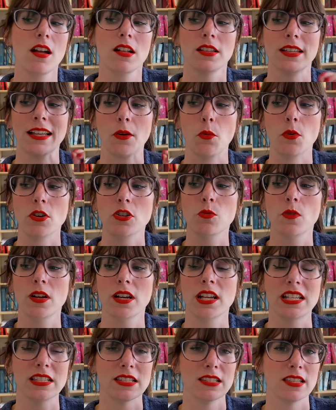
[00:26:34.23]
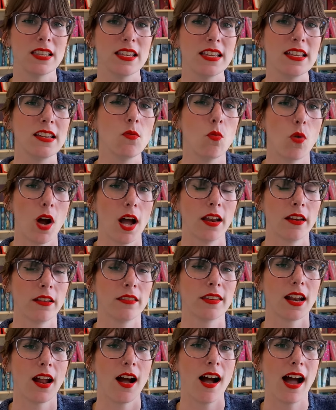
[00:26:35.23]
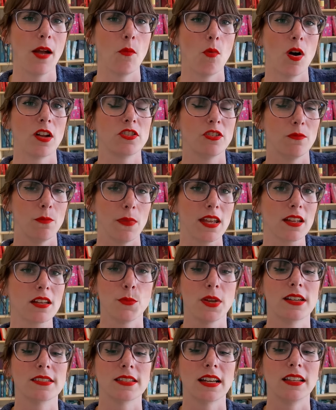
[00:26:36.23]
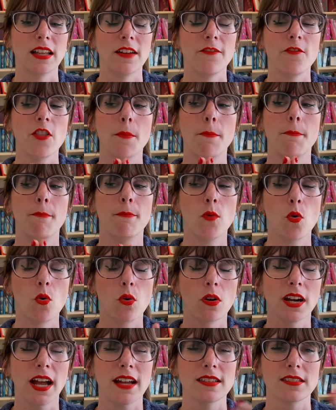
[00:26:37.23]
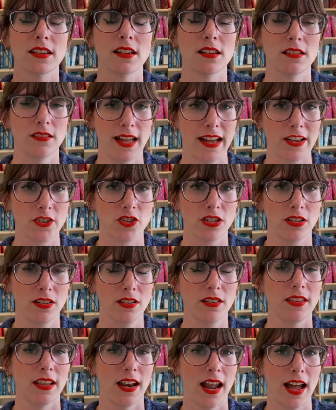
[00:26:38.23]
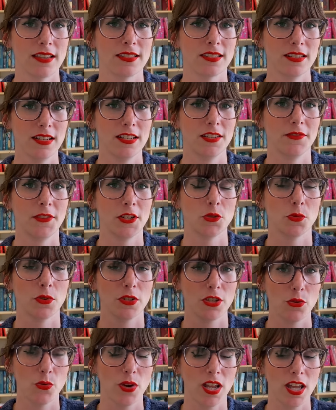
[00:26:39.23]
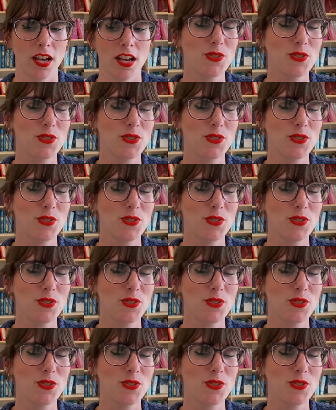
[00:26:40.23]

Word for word: Like which one is the one that I want to make because I love them more as a collection than as an individual unit.